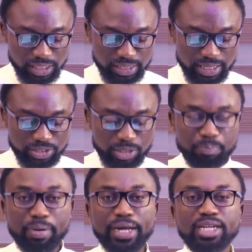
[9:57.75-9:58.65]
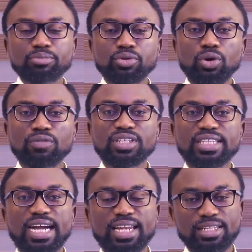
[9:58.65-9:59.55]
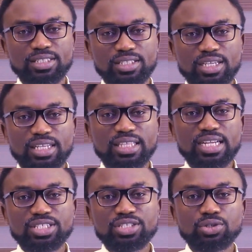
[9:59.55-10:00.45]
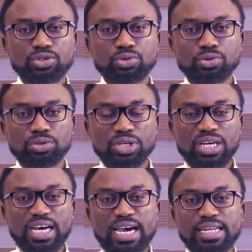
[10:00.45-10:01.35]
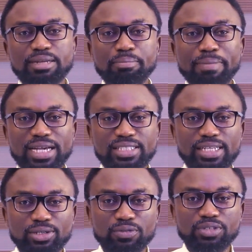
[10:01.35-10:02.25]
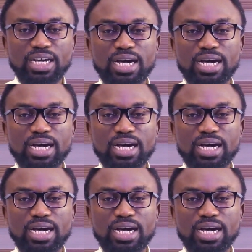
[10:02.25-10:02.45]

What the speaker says: it tells the parable of the talents that Jesus told. And the master of the